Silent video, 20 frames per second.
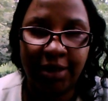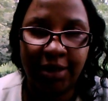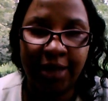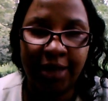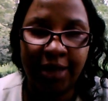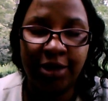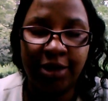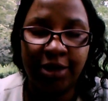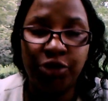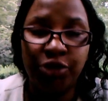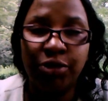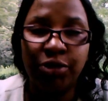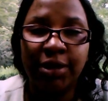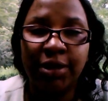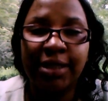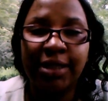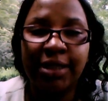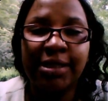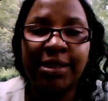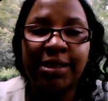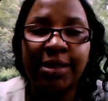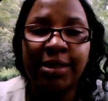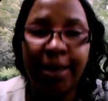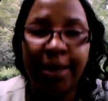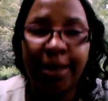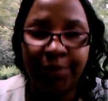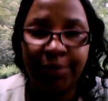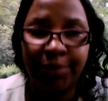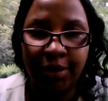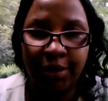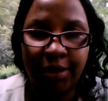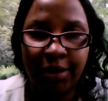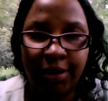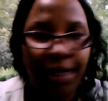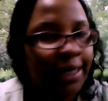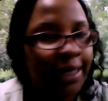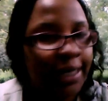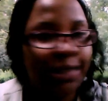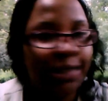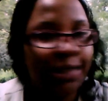and that you can accept it.
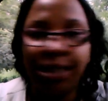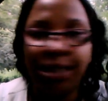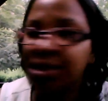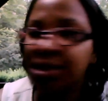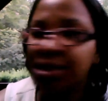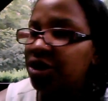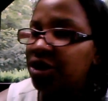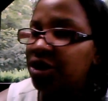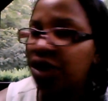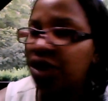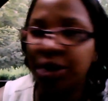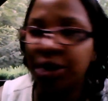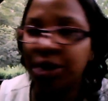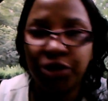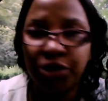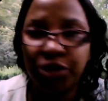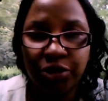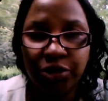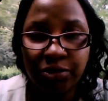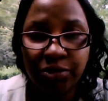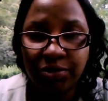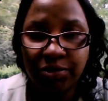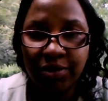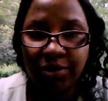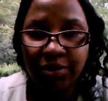It doesn't judge you.